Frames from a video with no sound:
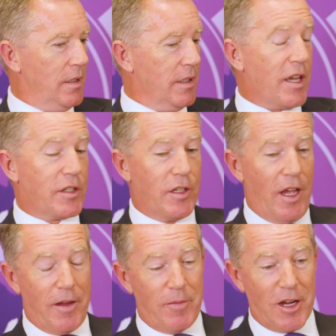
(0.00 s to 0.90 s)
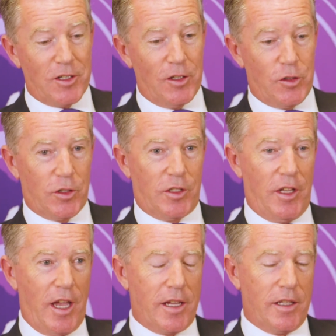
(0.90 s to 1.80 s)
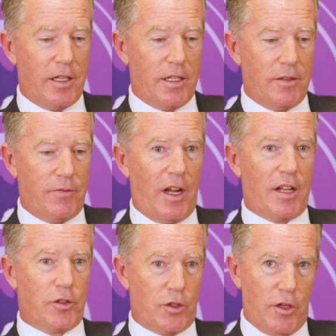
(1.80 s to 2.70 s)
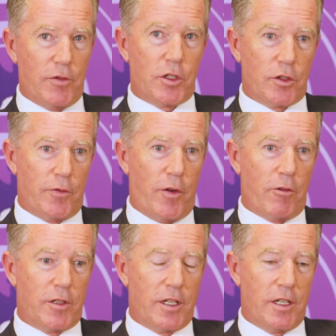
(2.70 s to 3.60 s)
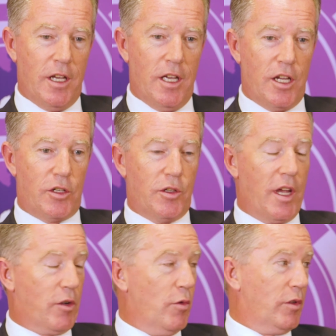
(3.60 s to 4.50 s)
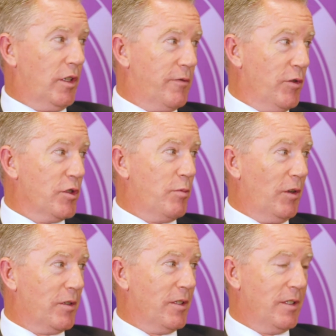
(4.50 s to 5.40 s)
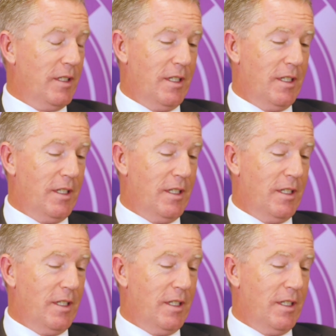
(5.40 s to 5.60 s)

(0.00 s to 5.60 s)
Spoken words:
Yes, actually just today the Financial Services Authority issued their quarterly funds bulletin.